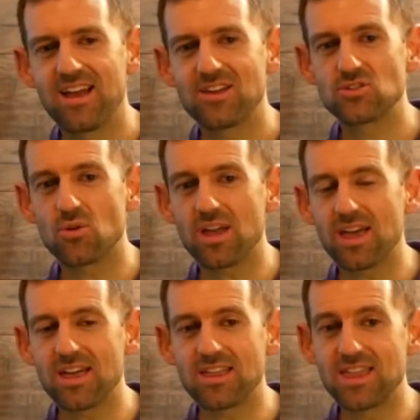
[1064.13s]
So
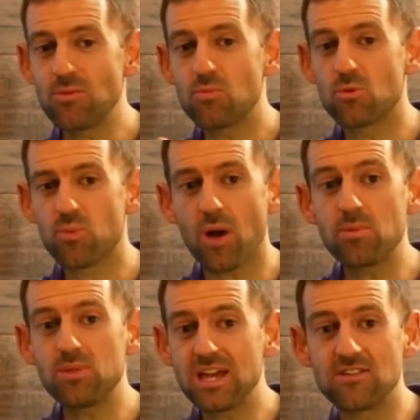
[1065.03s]
they would
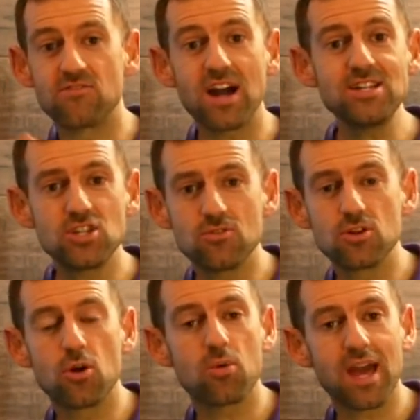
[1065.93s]
probably invite you to
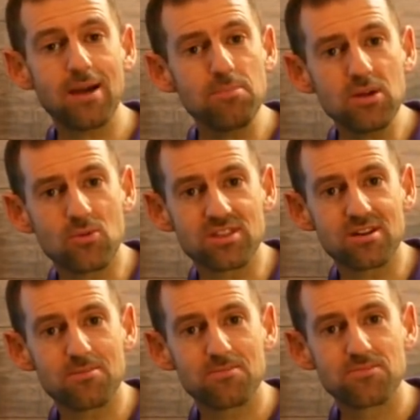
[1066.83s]
go camping with
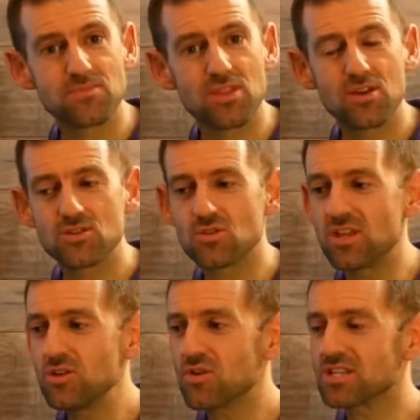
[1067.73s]
them. So
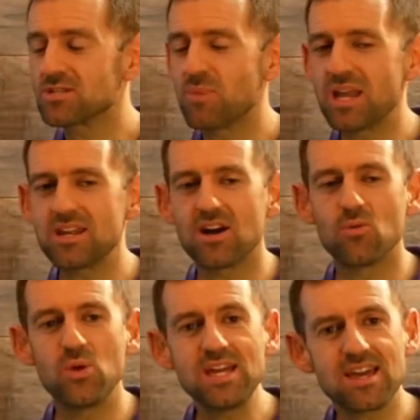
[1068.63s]
then you can spend a
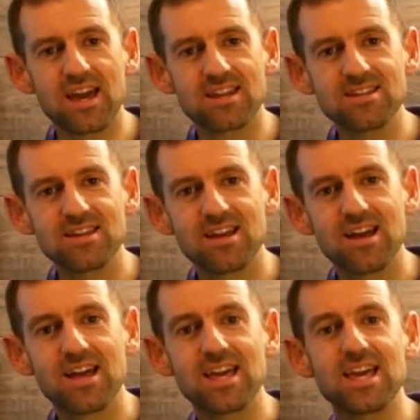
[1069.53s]
weekend
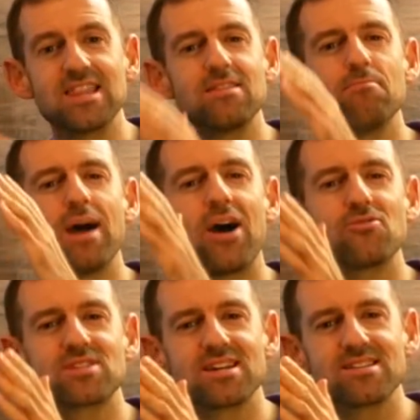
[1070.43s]
in the
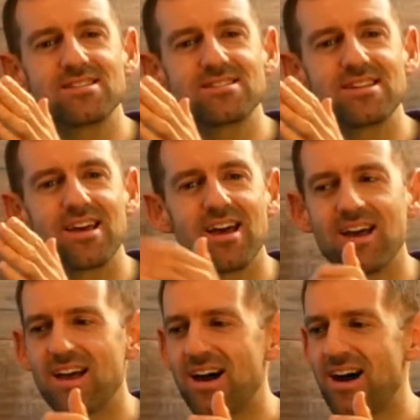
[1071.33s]
mountains,
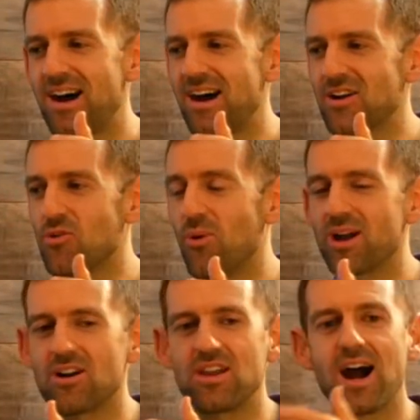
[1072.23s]
uh,
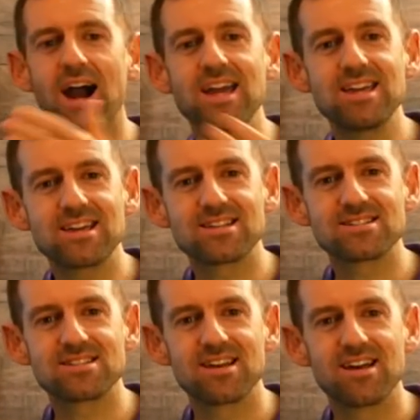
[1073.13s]
going on
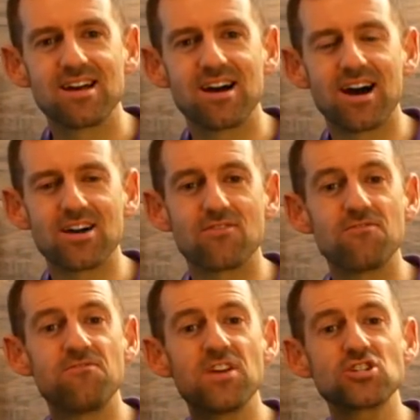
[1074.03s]
hikes, uh,
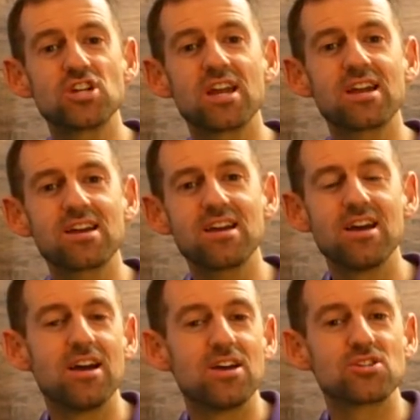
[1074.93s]
fishing,
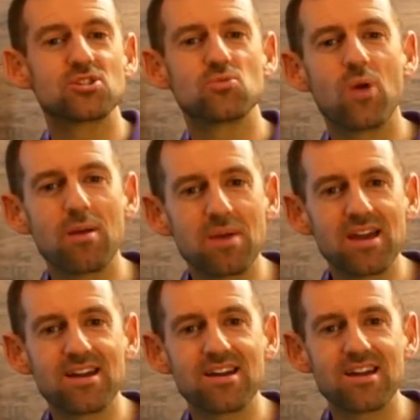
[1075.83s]

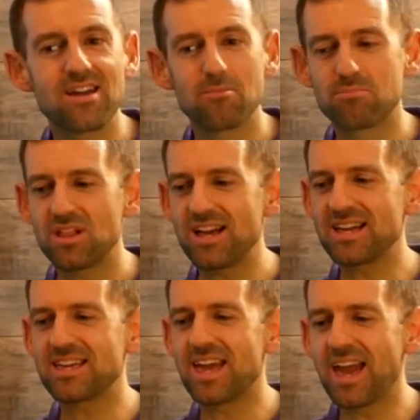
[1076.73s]
swimming,
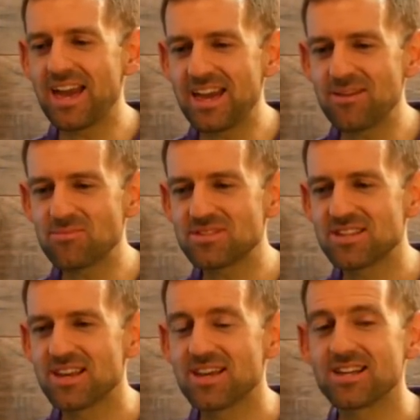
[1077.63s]
playing
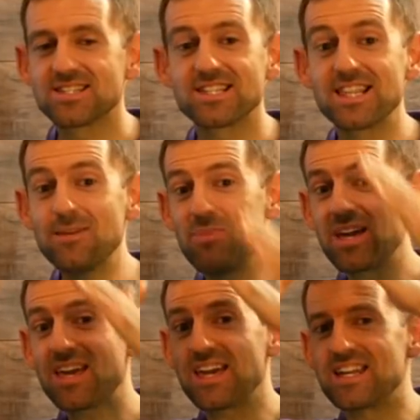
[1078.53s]
games,
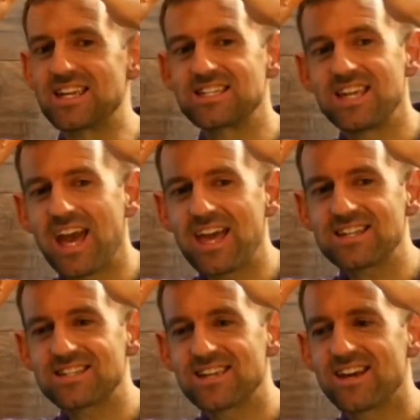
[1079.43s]
sleeping in a
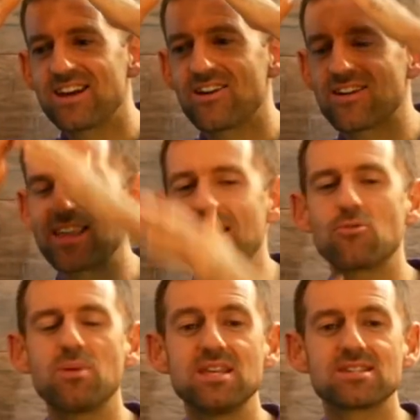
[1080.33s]
tent. Okay, that
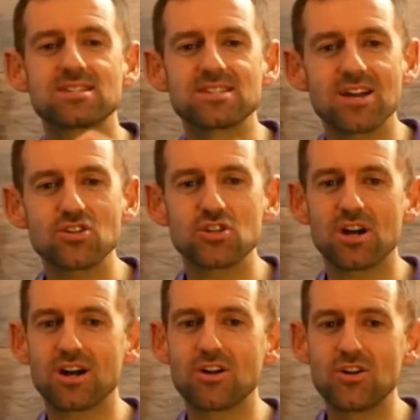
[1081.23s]
would be such
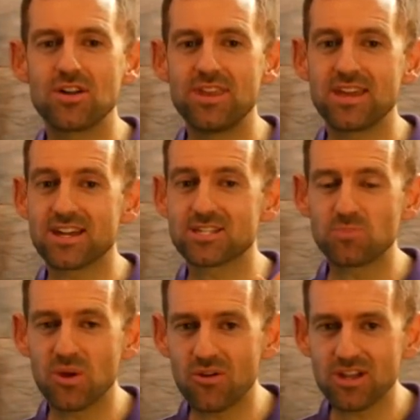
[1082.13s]
a good
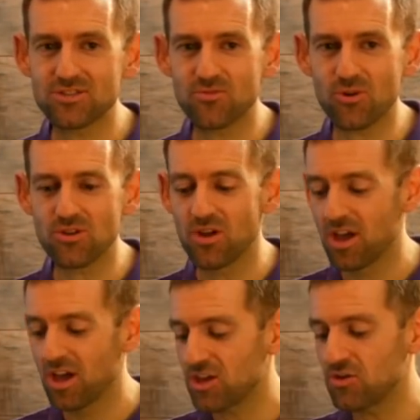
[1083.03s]
experience for you.
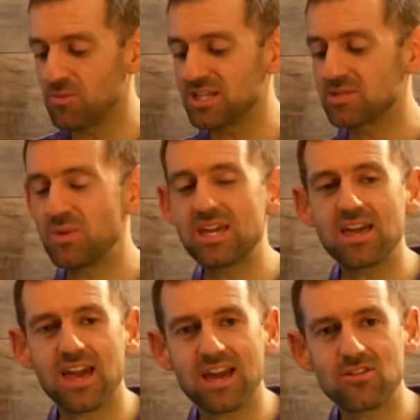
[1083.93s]
You'd be
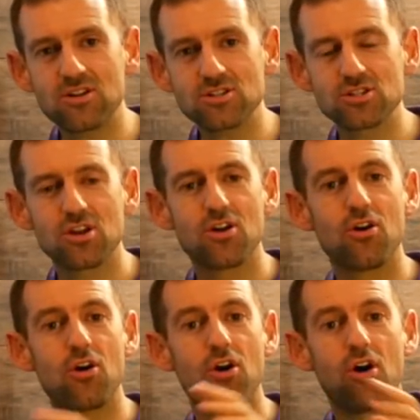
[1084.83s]
speaking English
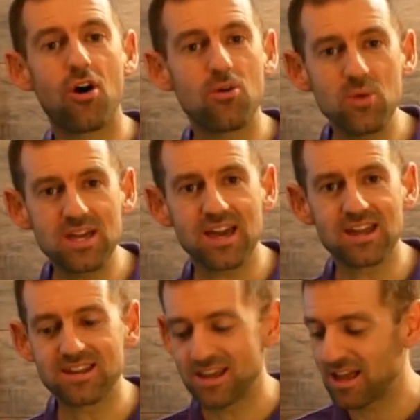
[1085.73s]
all
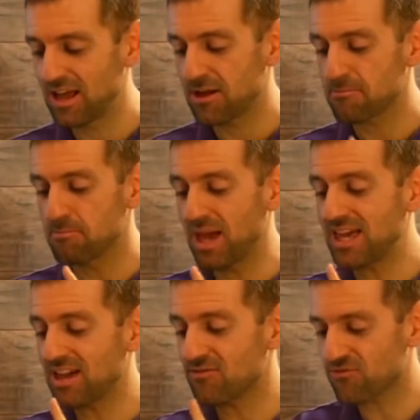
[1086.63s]
weekend,
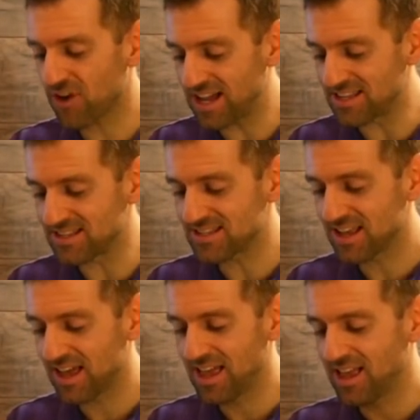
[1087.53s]
making friends.
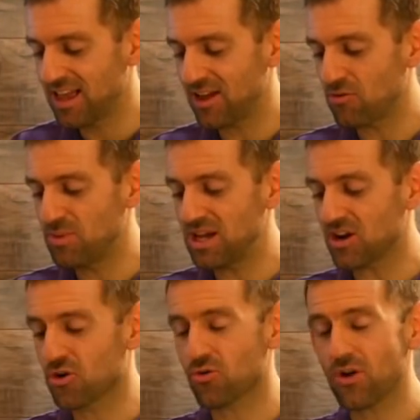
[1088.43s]
It would be a
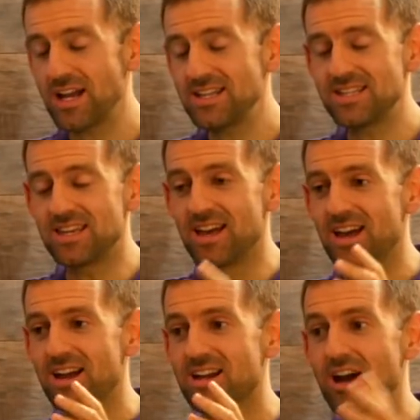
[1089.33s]
crazy
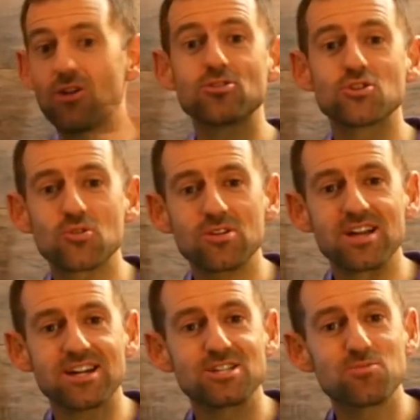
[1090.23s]
cultural
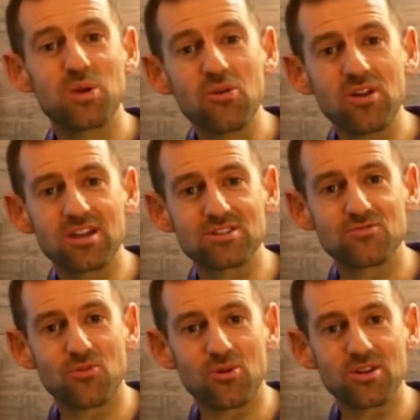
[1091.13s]
experience
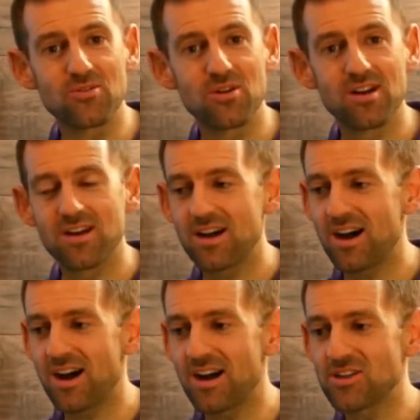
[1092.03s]
for you.
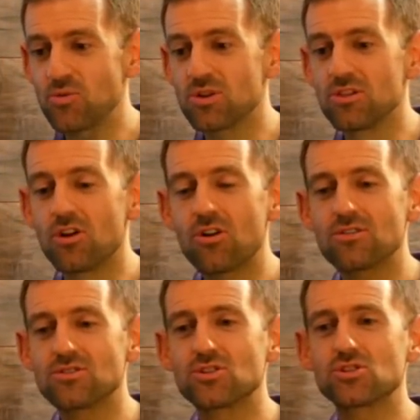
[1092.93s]
Uh, you would
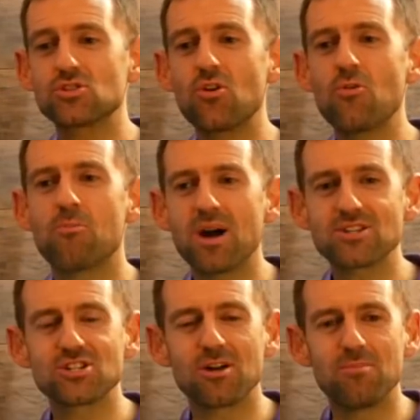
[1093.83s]
learn so
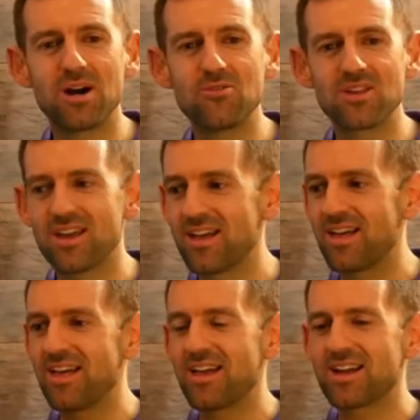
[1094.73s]
much about
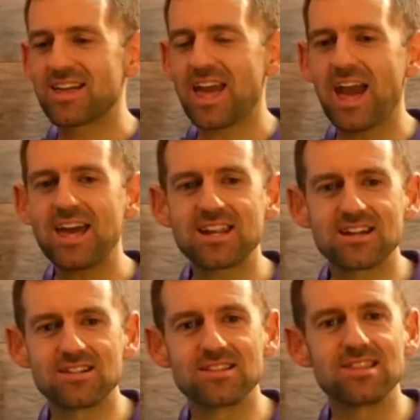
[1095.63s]

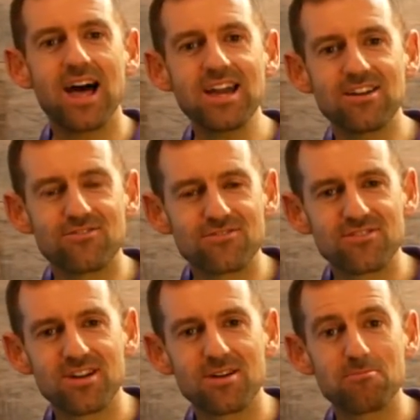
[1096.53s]
Canada, life,
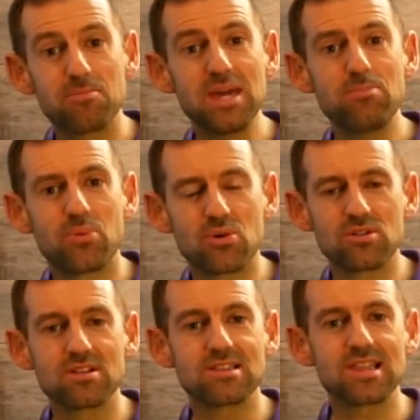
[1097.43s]

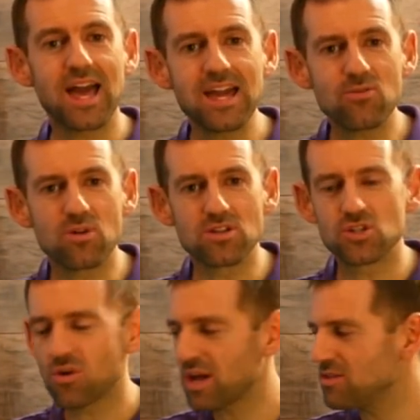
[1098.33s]
people, language.
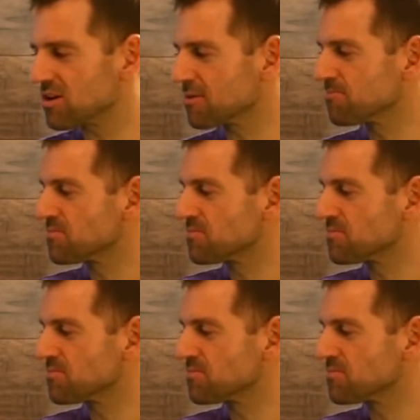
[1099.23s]
Okay, look,